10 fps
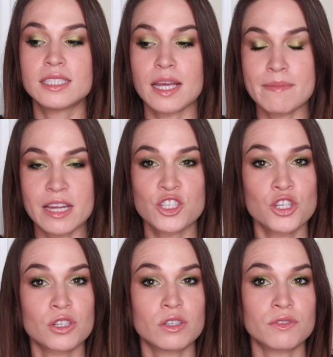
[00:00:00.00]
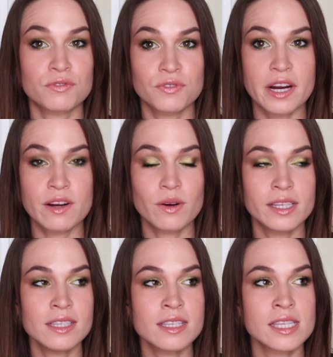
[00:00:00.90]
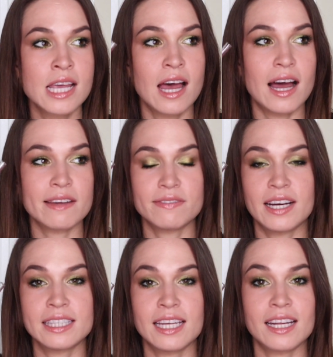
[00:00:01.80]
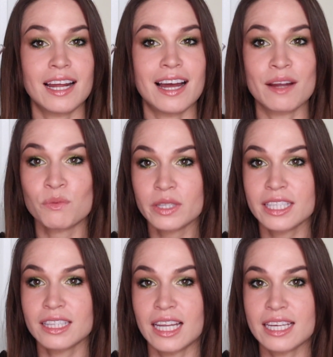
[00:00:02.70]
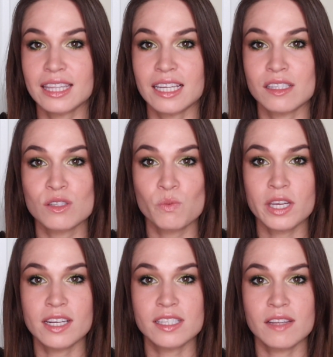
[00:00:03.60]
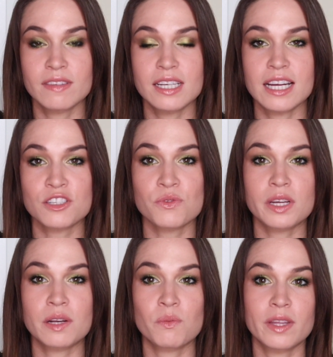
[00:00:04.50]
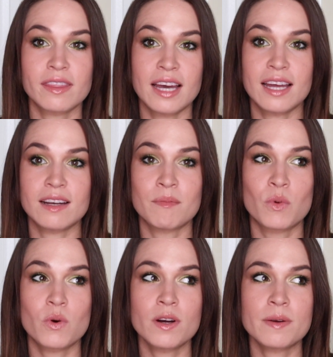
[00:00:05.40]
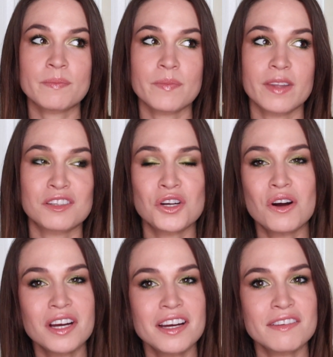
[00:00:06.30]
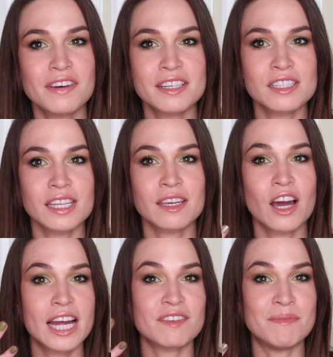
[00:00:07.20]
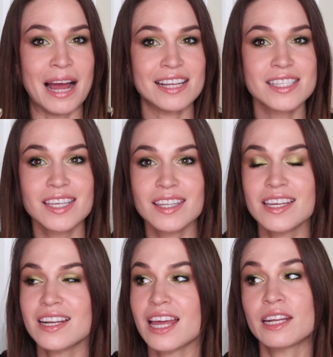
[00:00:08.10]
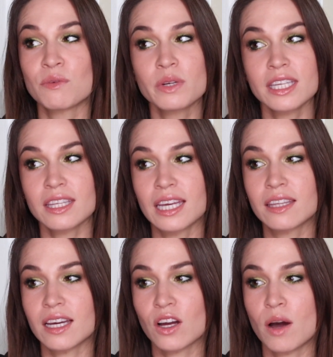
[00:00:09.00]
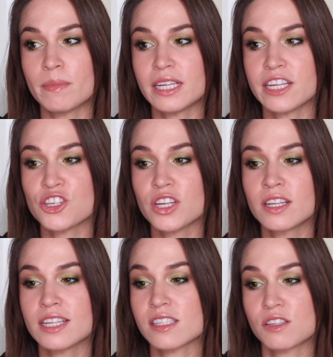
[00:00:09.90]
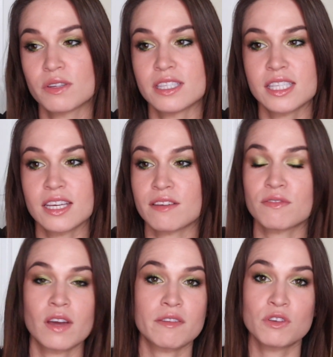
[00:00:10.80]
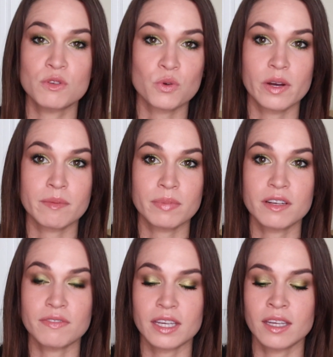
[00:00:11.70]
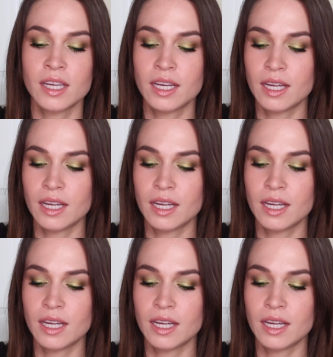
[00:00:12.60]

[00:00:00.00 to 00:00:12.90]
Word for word: dimensional fragrance. I find that I really like that sweetness of the nectarine with that more tonka, I find, is like kind of masculine, and I really like that combination. As you can see, I've used quite a bit of it,